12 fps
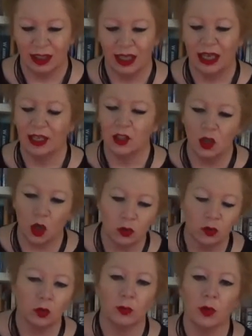In a
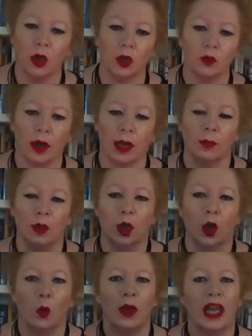doctoral program,
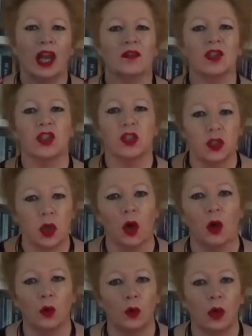we have
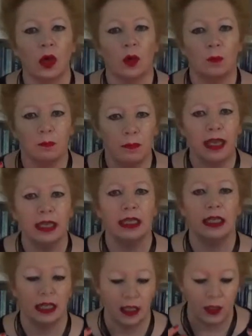so
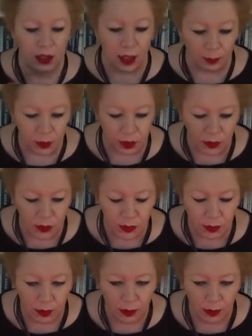many assumptions,